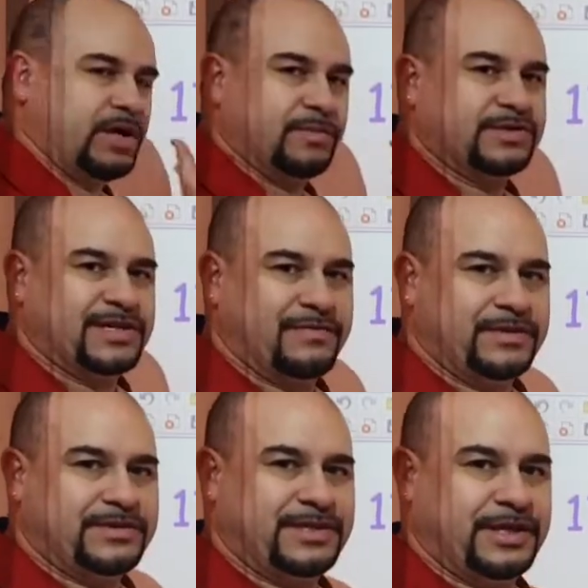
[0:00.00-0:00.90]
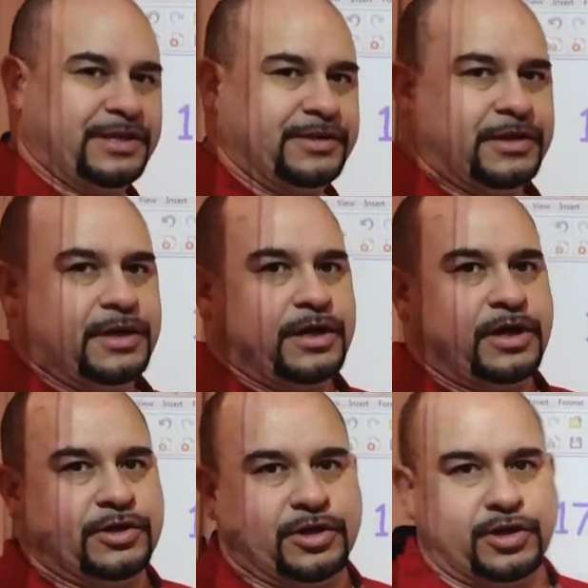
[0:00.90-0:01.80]
number 17
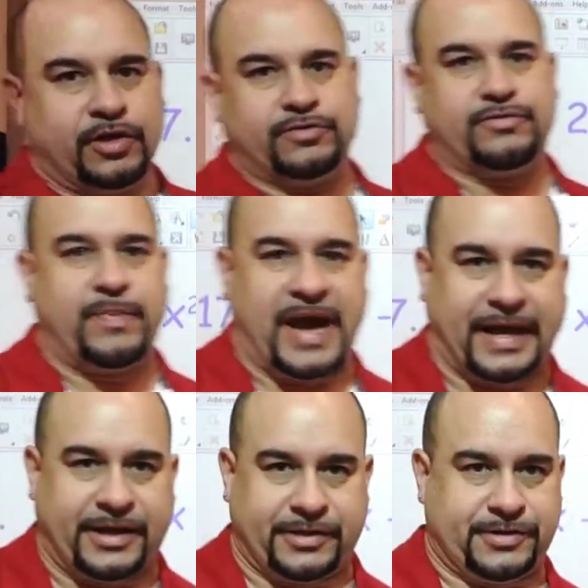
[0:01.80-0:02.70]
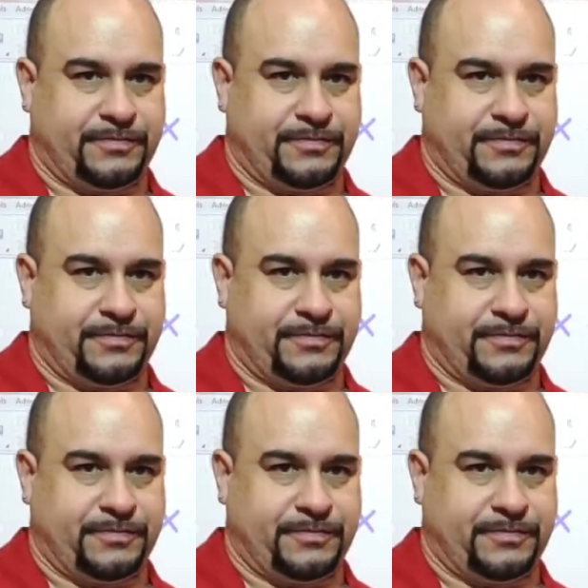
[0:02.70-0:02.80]
on your notes packet.